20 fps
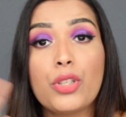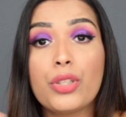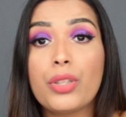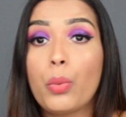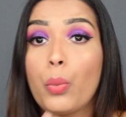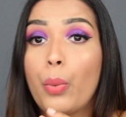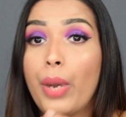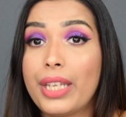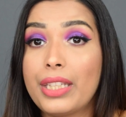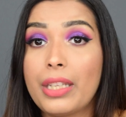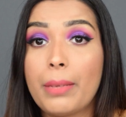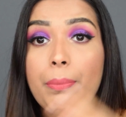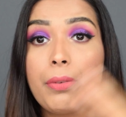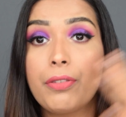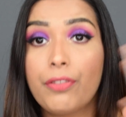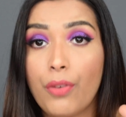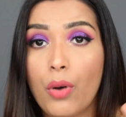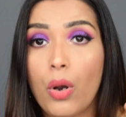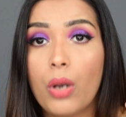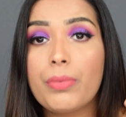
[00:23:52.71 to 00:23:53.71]
to the way they
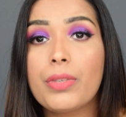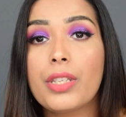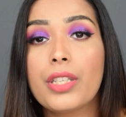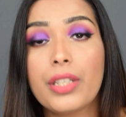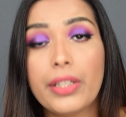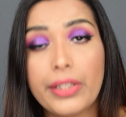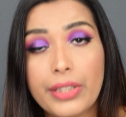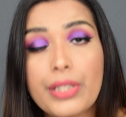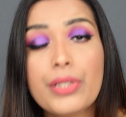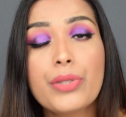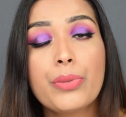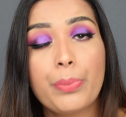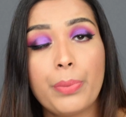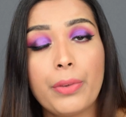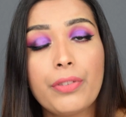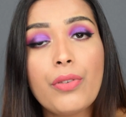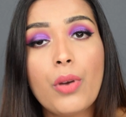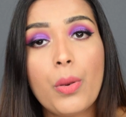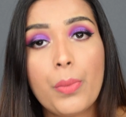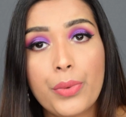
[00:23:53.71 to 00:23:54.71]
performed. They did
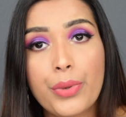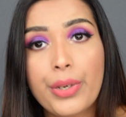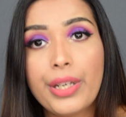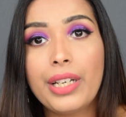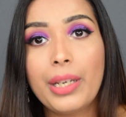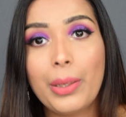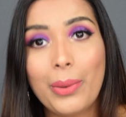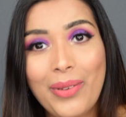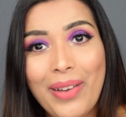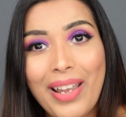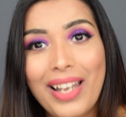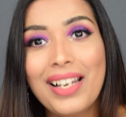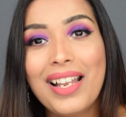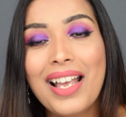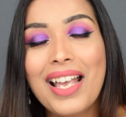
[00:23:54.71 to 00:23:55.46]
perform really well.